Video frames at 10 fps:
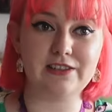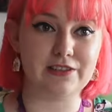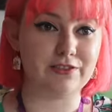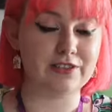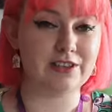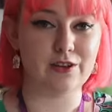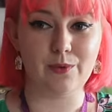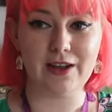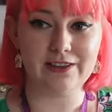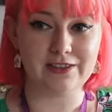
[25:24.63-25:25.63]
different
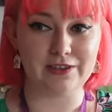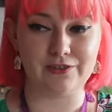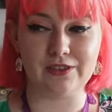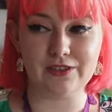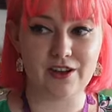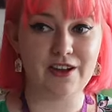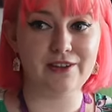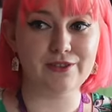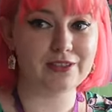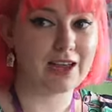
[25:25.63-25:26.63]
silhouettes, different styles,